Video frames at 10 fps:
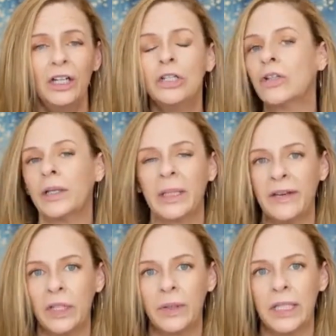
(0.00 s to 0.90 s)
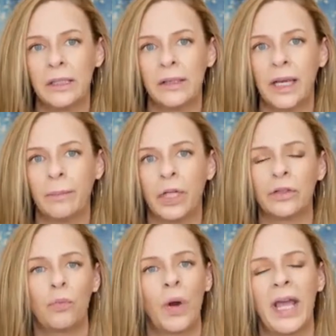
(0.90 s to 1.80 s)
So let me give you an example.
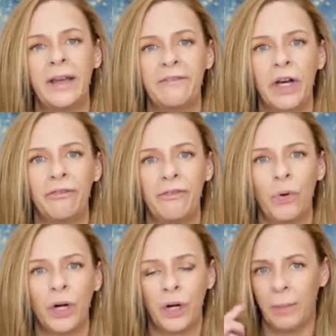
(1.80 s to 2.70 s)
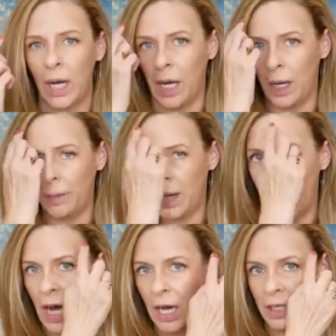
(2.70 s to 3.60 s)
The waveform
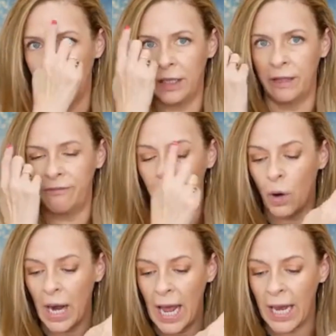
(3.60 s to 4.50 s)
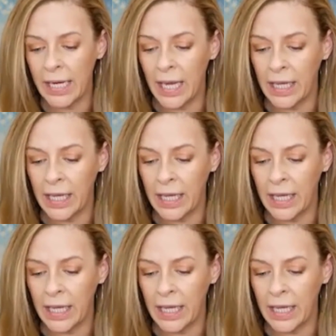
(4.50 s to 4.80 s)
on the forehead